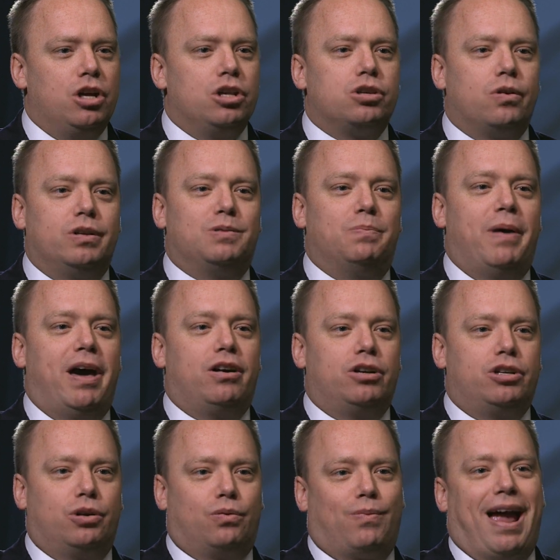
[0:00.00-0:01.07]
So it's better
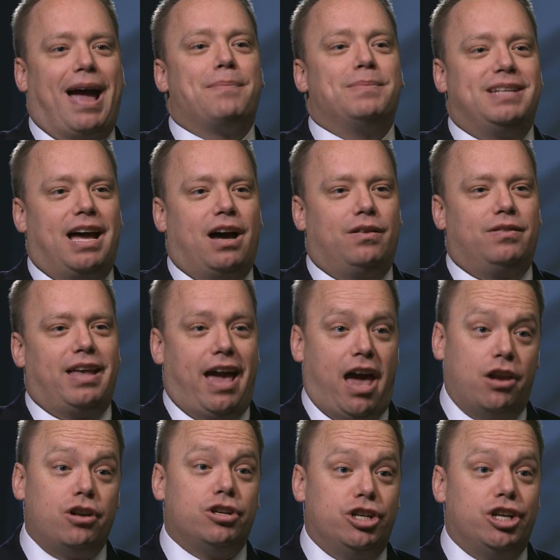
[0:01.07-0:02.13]
to ramp down the
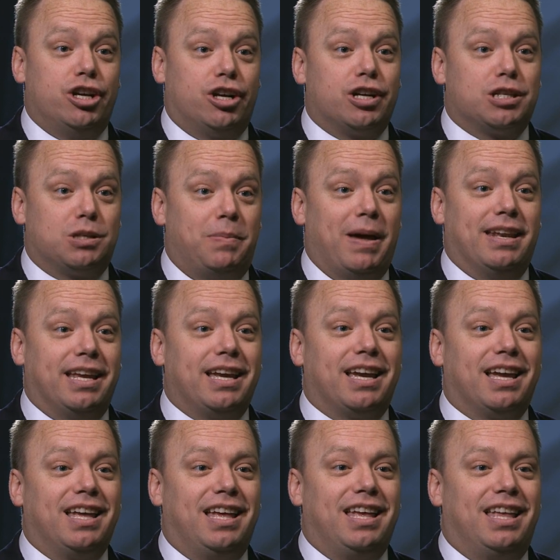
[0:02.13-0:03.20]
energy you're expending in